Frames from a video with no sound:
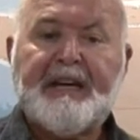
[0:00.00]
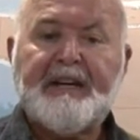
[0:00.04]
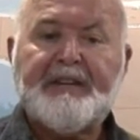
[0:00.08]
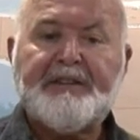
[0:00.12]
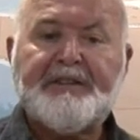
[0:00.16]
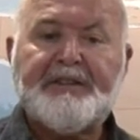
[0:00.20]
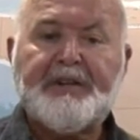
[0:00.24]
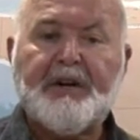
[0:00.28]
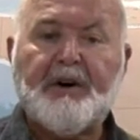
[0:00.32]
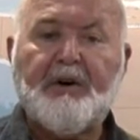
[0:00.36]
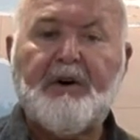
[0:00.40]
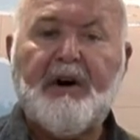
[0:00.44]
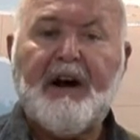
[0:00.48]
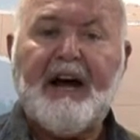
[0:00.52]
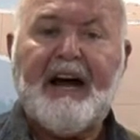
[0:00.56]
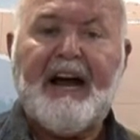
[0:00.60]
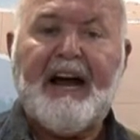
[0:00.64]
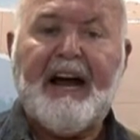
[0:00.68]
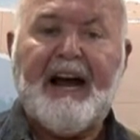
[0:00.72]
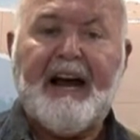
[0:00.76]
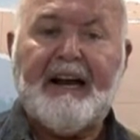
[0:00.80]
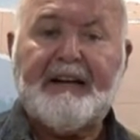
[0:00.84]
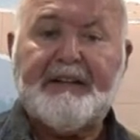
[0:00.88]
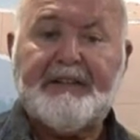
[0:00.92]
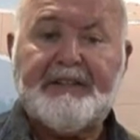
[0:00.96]
So
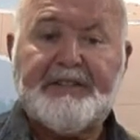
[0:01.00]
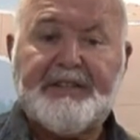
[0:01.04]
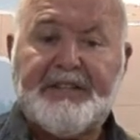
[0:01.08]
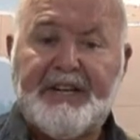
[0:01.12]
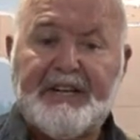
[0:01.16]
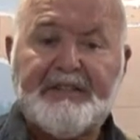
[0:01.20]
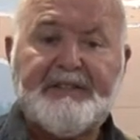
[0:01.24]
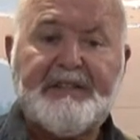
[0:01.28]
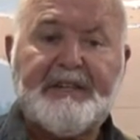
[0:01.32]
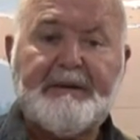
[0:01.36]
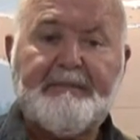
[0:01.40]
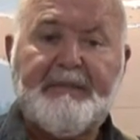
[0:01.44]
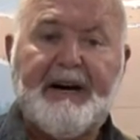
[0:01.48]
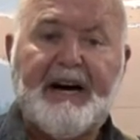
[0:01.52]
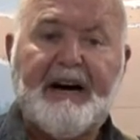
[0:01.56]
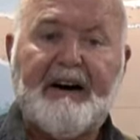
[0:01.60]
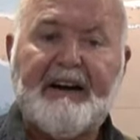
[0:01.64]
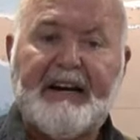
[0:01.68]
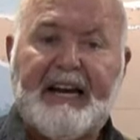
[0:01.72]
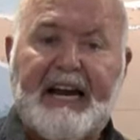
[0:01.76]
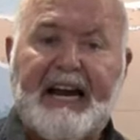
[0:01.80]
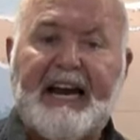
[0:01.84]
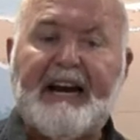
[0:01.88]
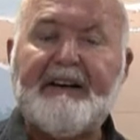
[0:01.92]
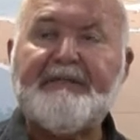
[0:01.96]
just
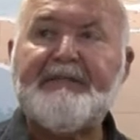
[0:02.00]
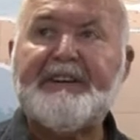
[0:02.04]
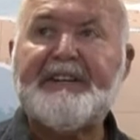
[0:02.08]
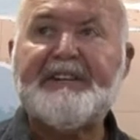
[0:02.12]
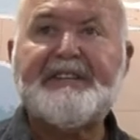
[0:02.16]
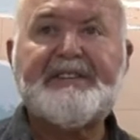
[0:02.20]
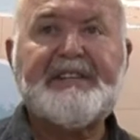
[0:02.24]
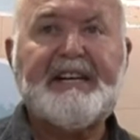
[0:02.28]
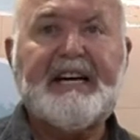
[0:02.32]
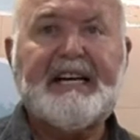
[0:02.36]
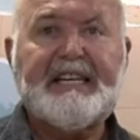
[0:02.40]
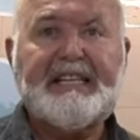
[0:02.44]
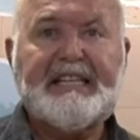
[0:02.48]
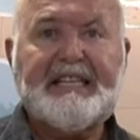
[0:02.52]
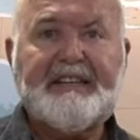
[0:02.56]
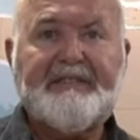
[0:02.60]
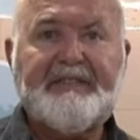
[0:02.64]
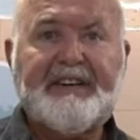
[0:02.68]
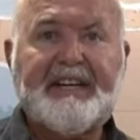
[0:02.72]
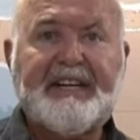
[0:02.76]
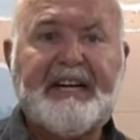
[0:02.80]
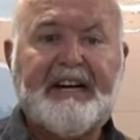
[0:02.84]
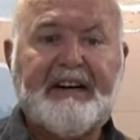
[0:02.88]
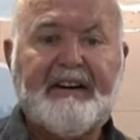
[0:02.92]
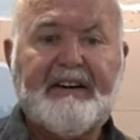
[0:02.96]
about every
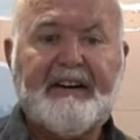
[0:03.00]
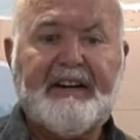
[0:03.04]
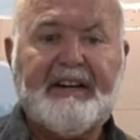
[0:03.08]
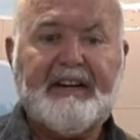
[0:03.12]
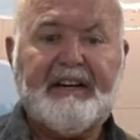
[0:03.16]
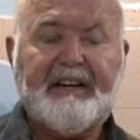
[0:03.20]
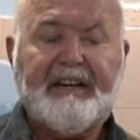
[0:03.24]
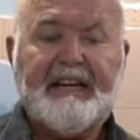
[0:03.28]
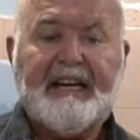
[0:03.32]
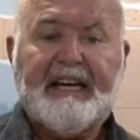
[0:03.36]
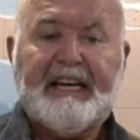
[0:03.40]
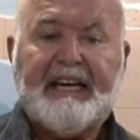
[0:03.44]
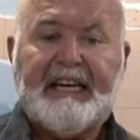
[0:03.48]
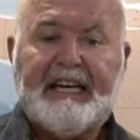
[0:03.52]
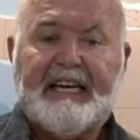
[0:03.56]
scientific area,